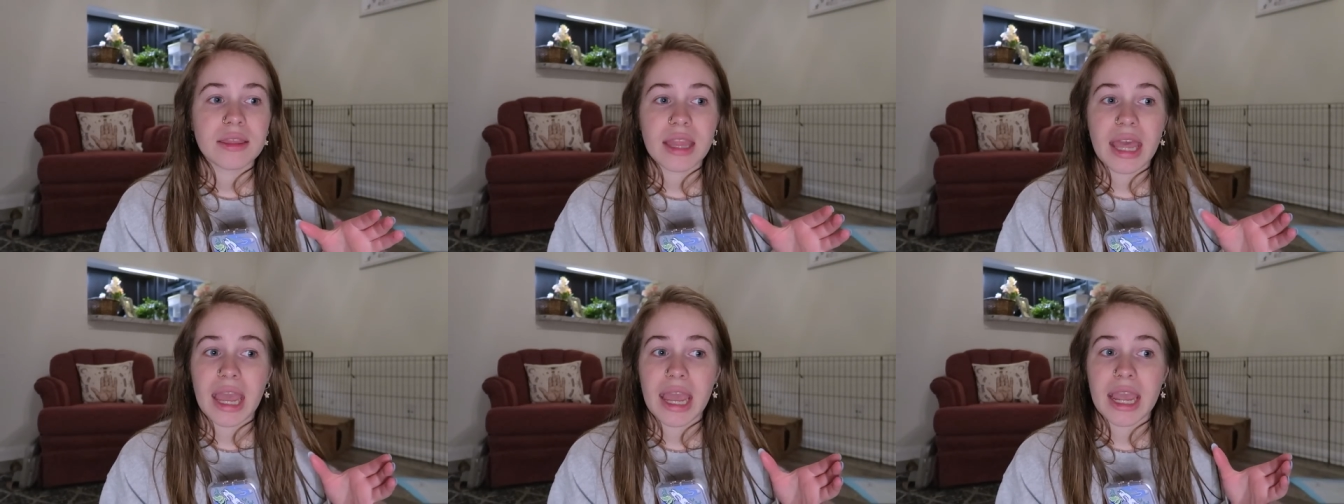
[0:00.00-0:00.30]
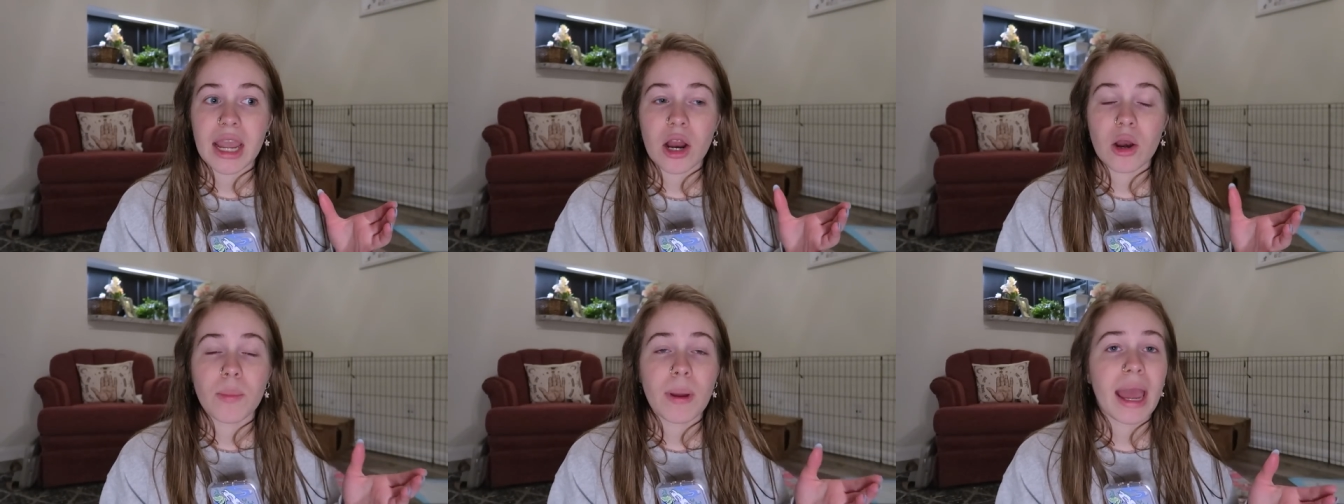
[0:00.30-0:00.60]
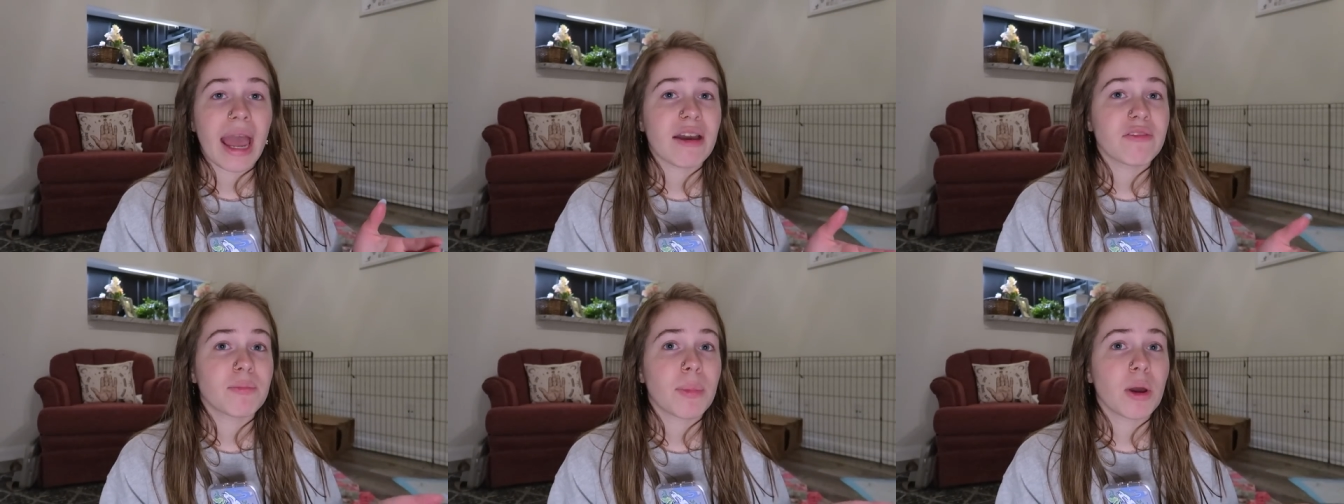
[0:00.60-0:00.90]
they are
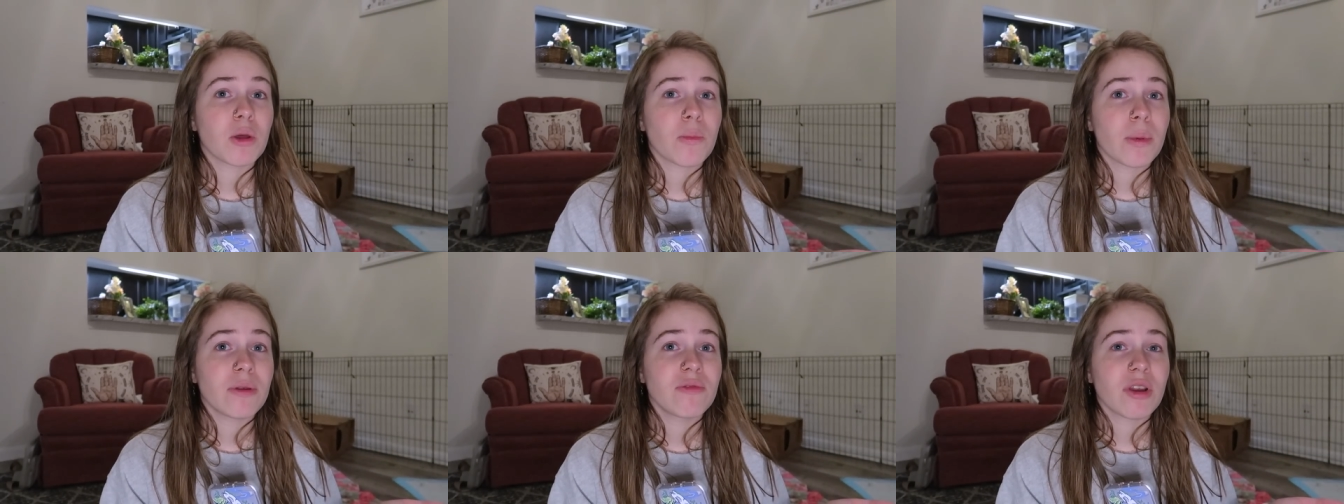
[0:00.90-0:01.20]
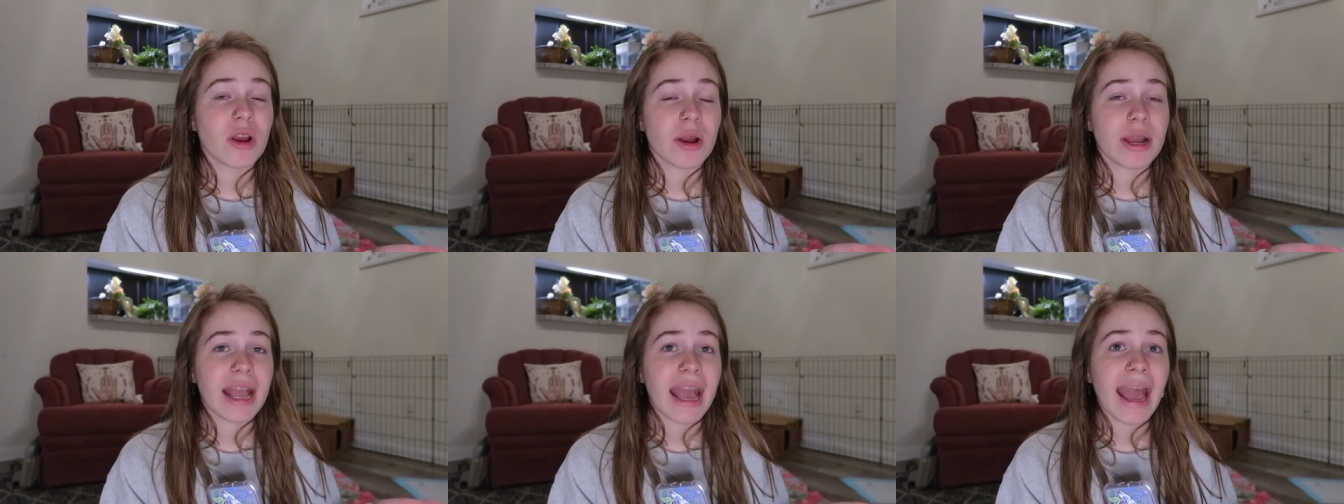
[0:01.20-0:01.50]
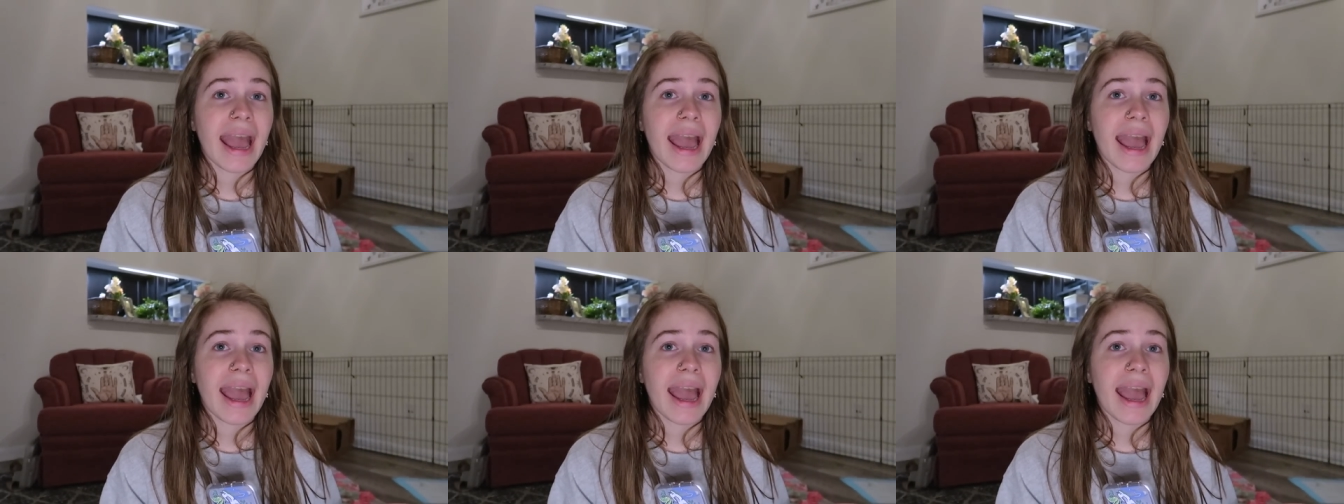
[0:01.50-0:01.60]
both been very